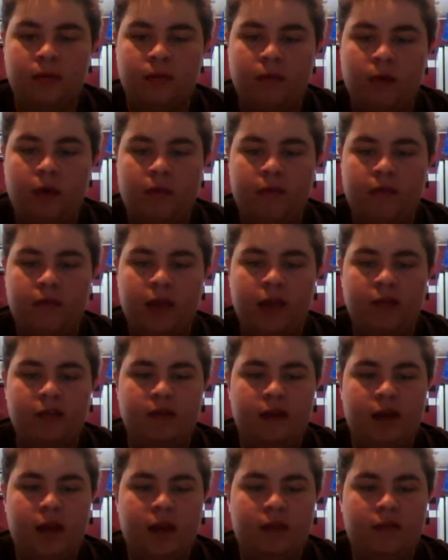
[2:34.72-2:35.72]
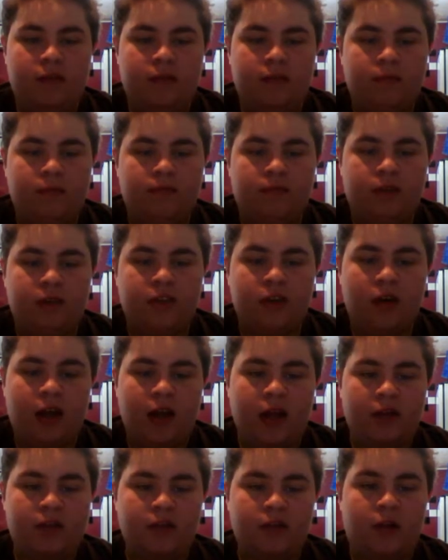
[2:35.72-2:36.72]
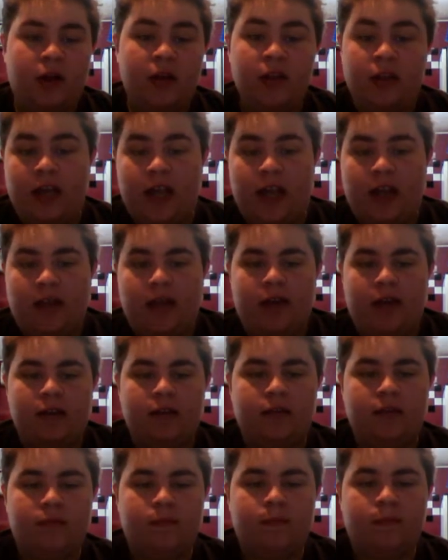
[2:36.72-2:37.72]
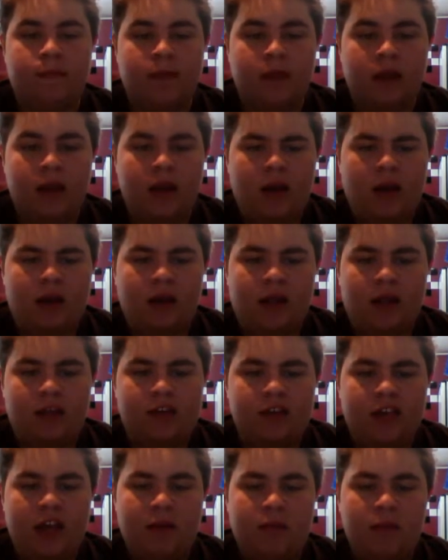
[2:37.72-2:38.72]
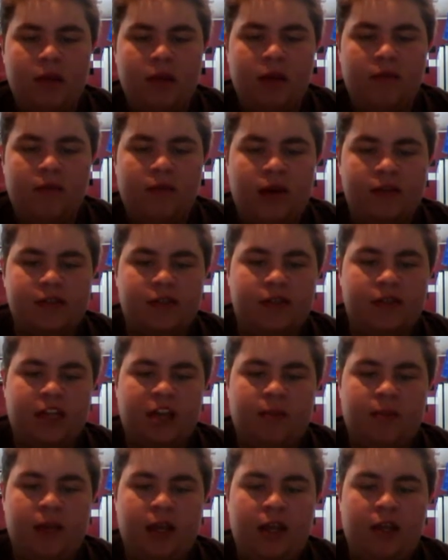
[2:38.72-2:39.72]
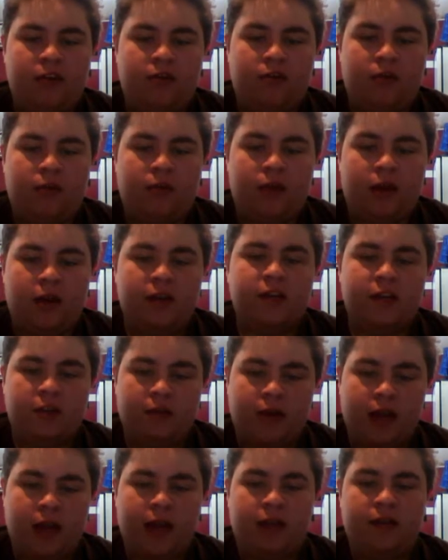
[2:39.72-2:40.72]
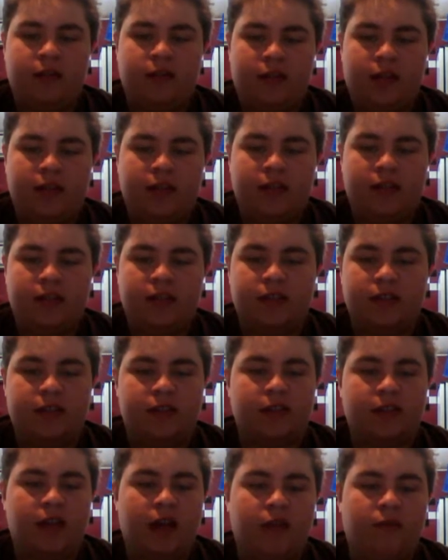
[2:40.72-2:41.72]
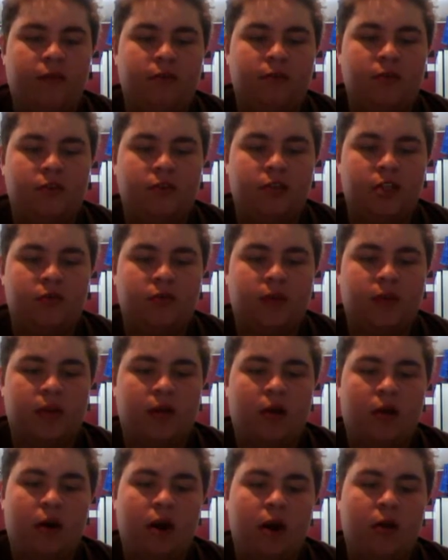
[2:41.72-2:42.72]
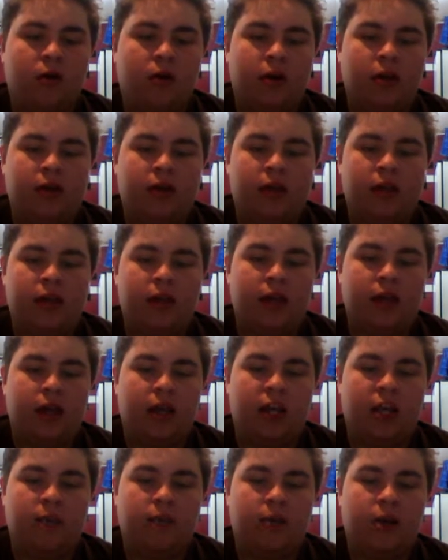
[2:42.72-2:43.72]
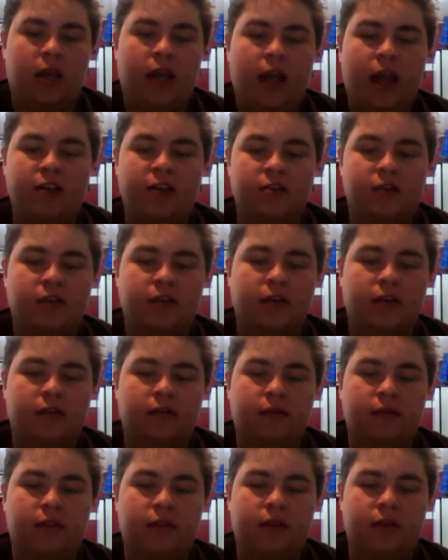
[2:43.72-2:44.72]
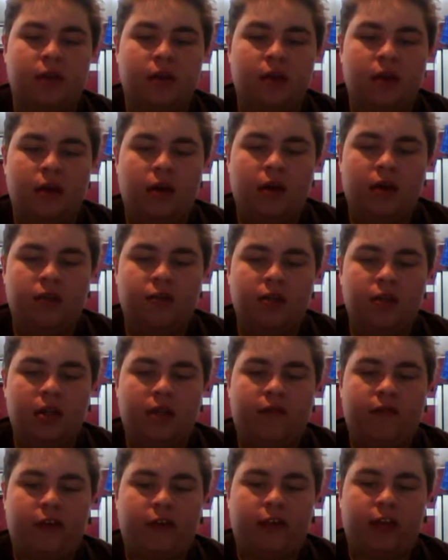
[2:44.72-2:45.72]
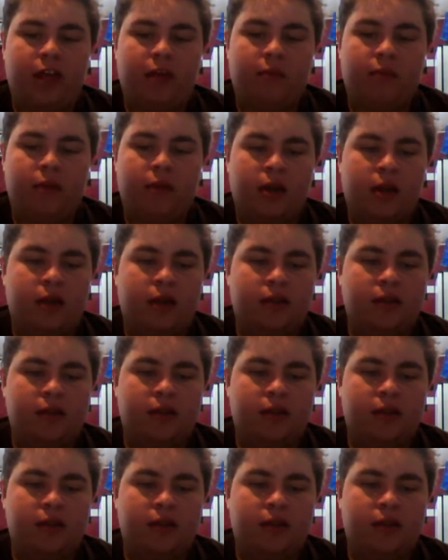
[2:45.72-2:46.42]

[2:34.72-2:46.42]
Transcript: of the internet for science or other KLAs. Lastly, M-learning devices can be integrated into lessons to scaffold students with a higher order thinking and communication skills, due to the fact that M-learning